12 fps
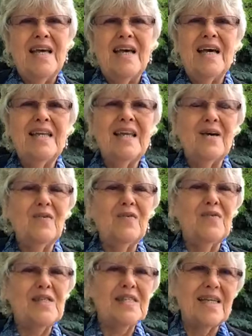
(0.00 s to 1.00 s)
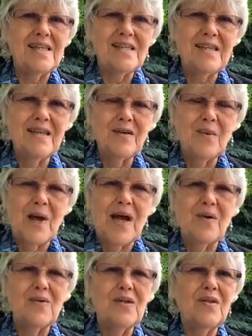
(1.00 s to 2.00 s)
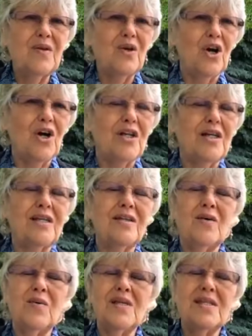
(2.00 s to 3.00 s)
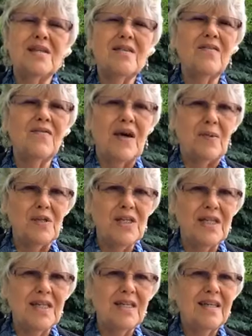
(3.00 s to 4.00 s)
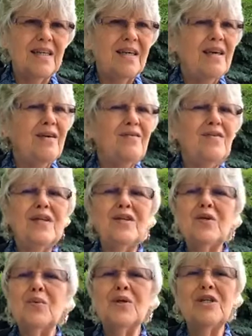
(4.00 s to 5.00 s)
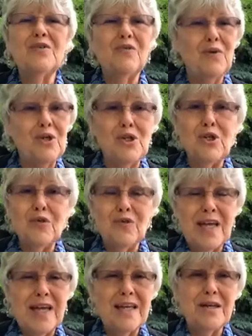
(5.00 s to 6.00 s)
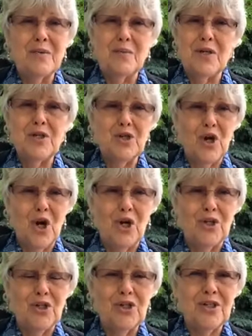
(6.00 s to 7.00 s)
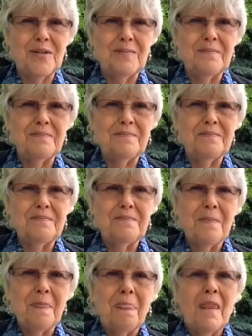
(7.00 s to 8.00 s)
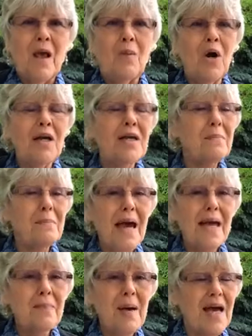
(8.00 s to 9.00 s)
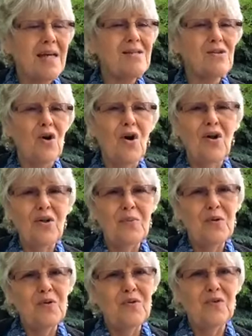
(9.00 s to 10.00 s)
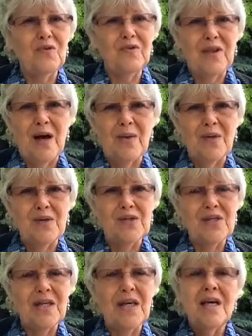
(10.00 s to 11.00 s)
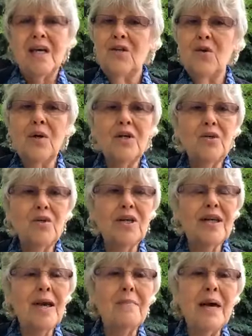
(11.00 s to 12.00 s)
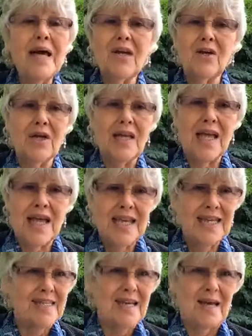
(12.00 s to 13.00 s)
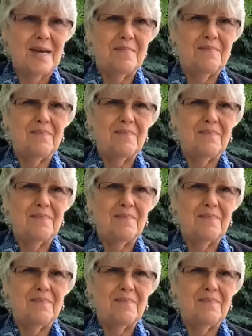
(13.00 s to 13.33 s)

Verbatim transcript: And now sensing around in the garden, noticing the fountain, feeling re rejuvenated and recharged. Walking back past all the beautiful flowers, knowing you can come back here at any time.